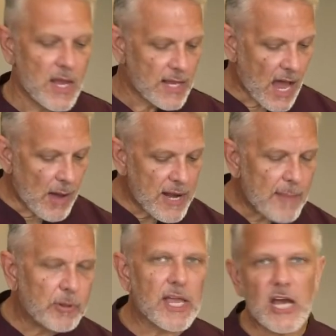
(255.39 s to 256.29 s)
Common
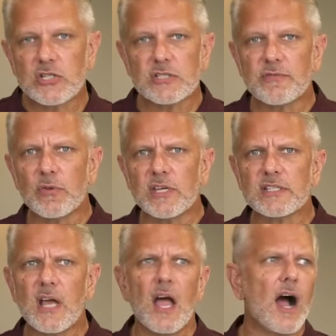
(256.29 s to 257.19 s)
applications for this
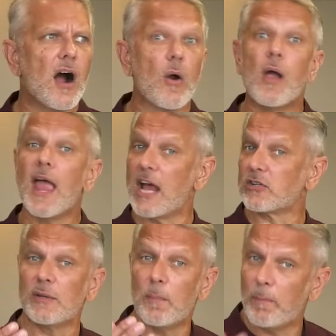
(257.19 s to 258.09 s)
are
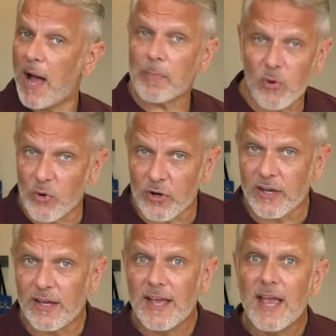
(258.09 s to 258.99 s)
actually popcorn.
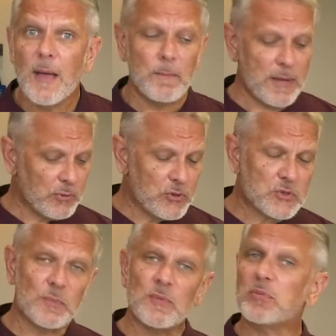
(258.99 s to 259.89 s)
People use
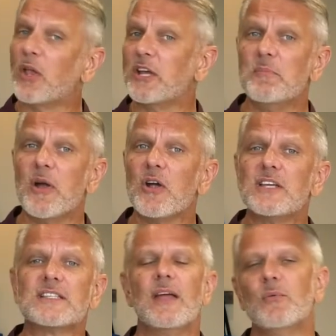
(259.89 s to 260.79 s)
them in Bloody
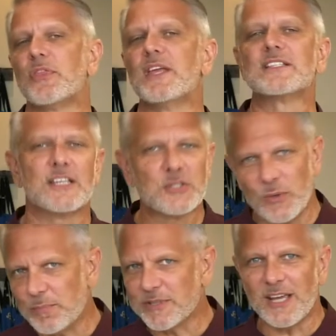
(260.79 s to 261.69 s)
Marys and with things like
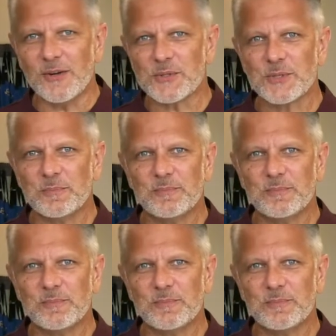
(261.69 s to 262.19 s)
sweet potatoes.